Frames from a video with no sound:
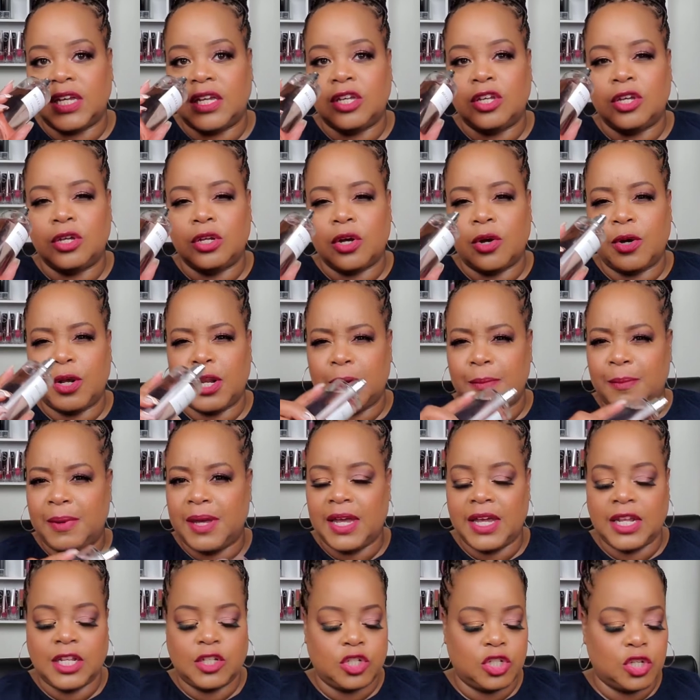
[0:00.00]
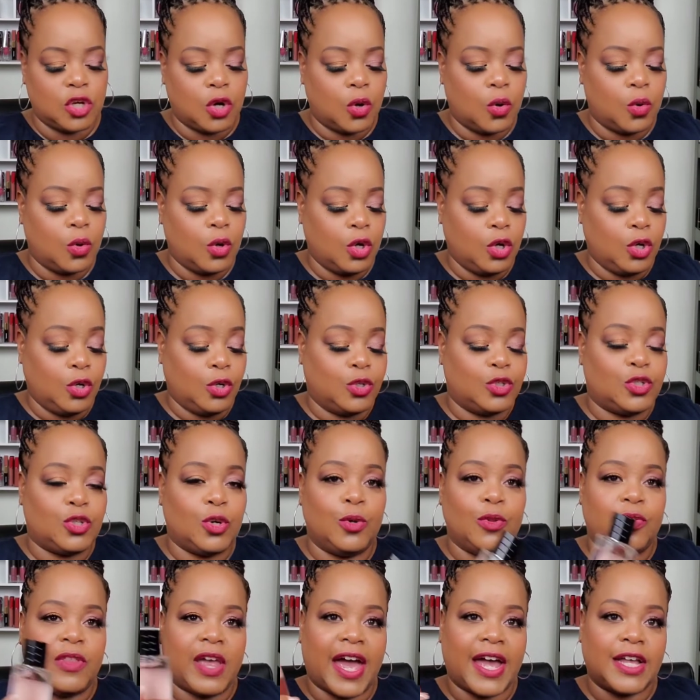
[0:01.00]
You know what I mean? So
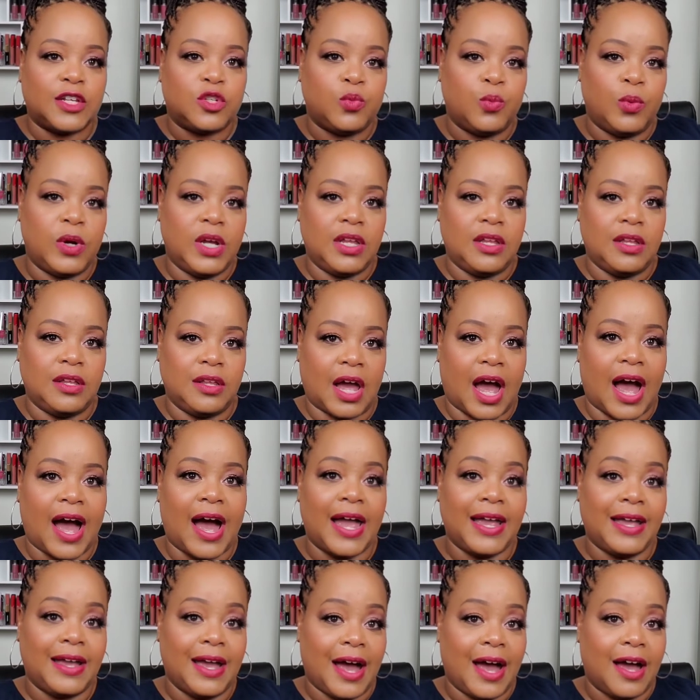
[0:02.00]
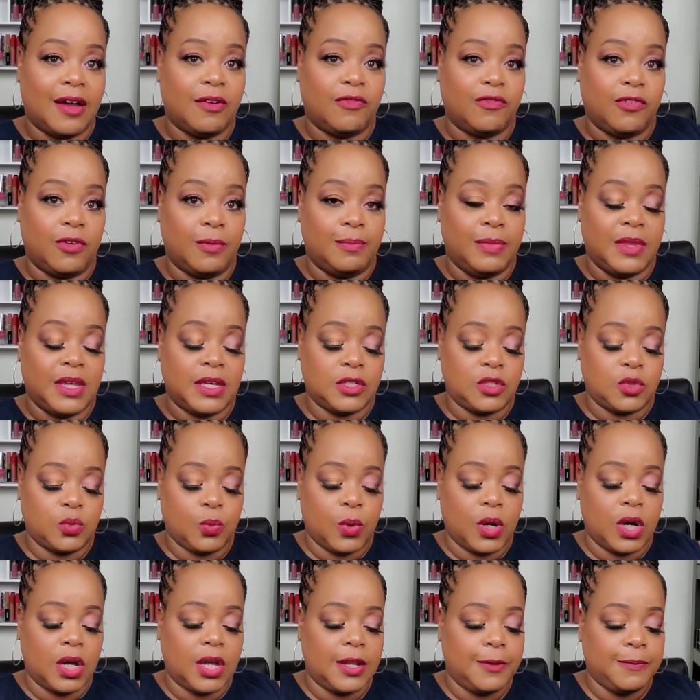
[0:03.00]
that's what I got from this
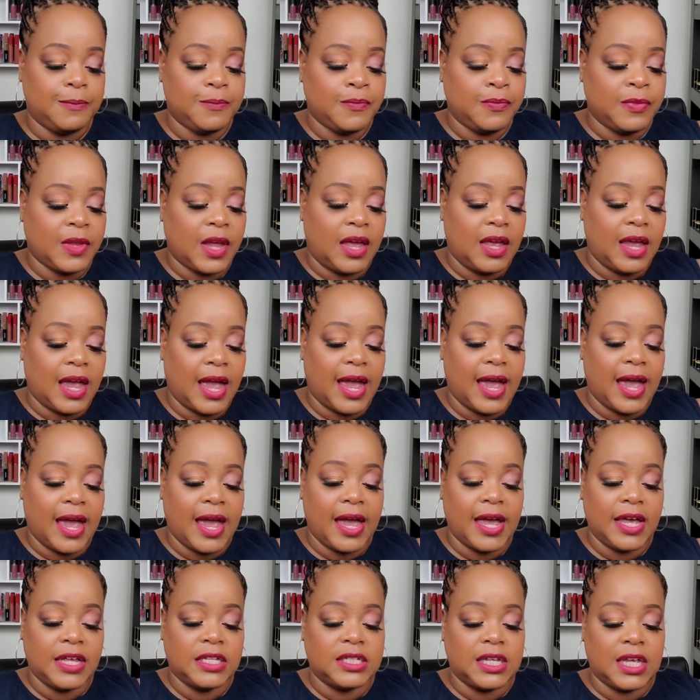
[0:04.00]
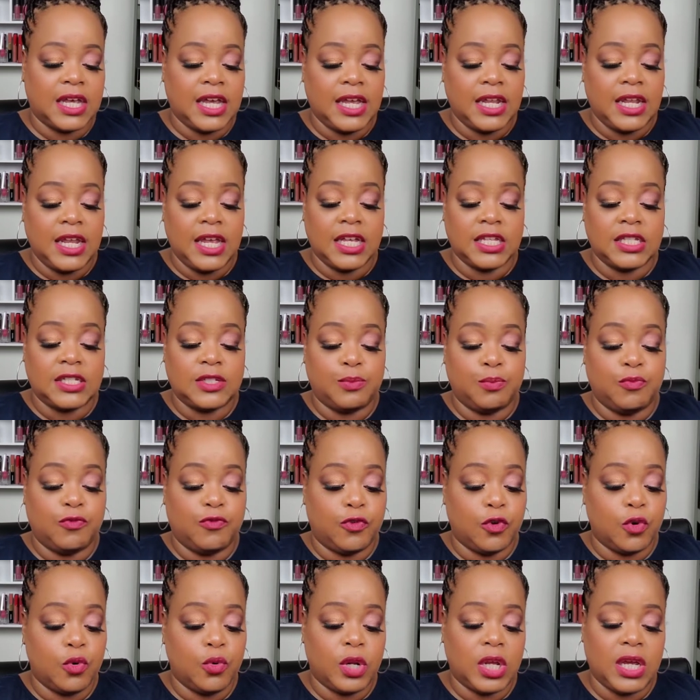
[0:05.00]
one. And it's
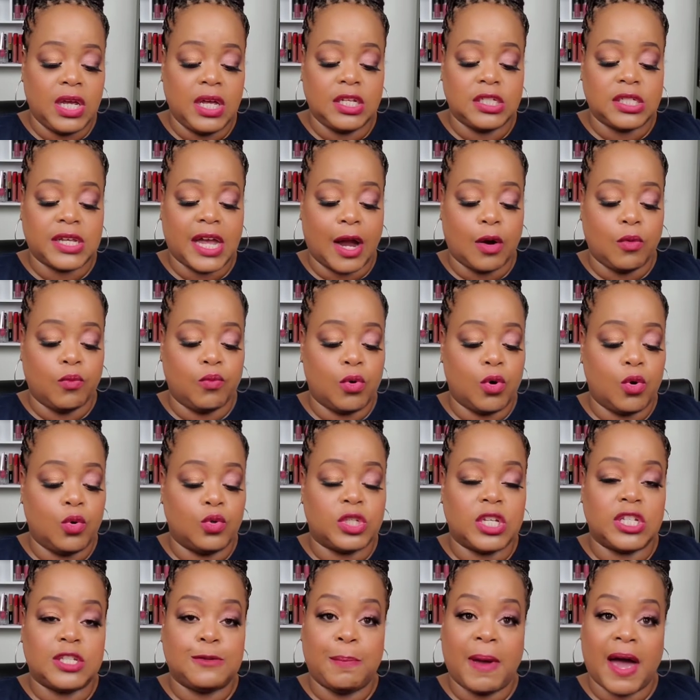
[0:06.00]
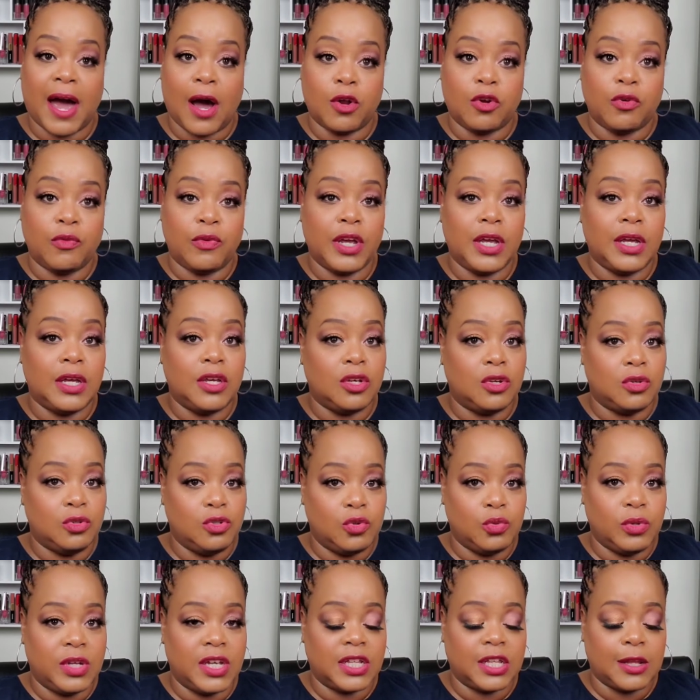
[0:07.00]
fruity. It's got rose. It's powdery. You
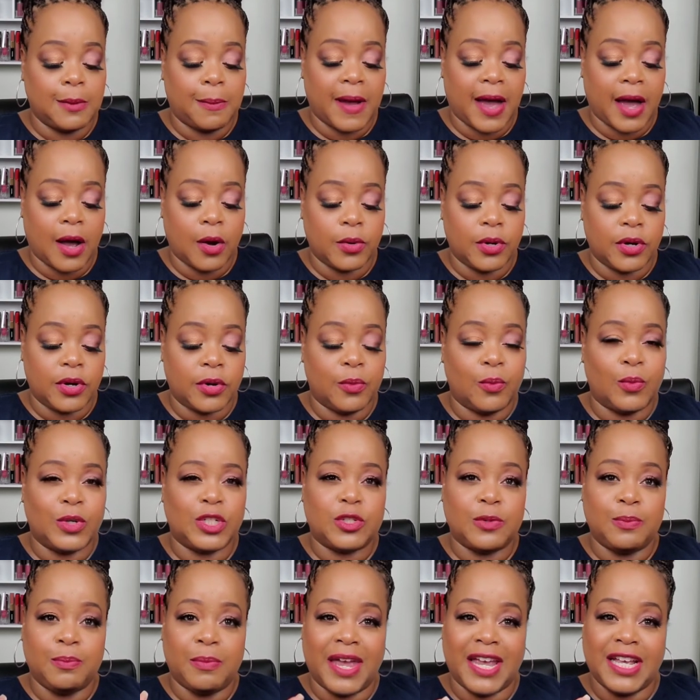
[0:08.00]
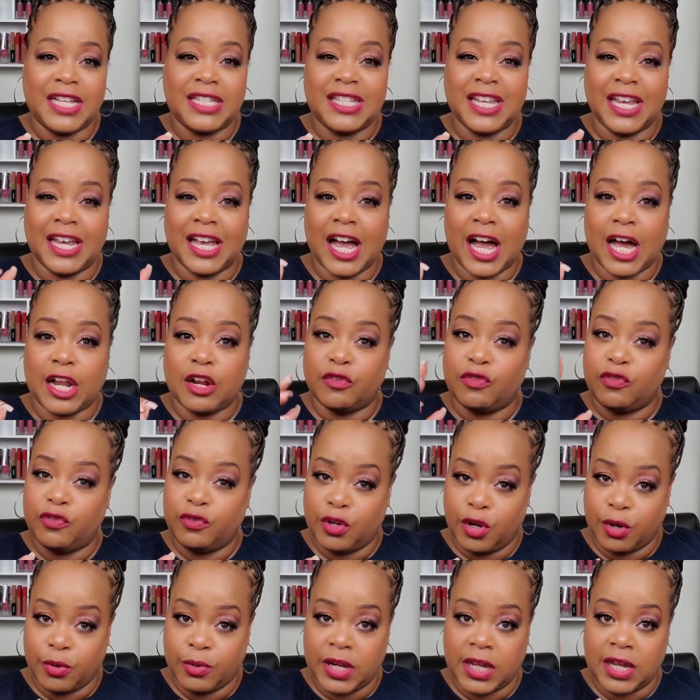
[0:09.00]
do get the powder, which makes it kind of
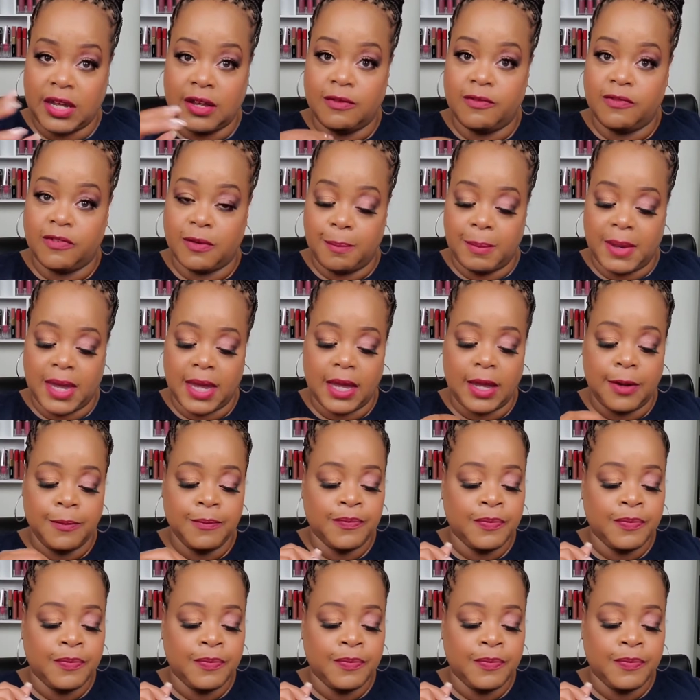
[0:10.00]
flirty for me.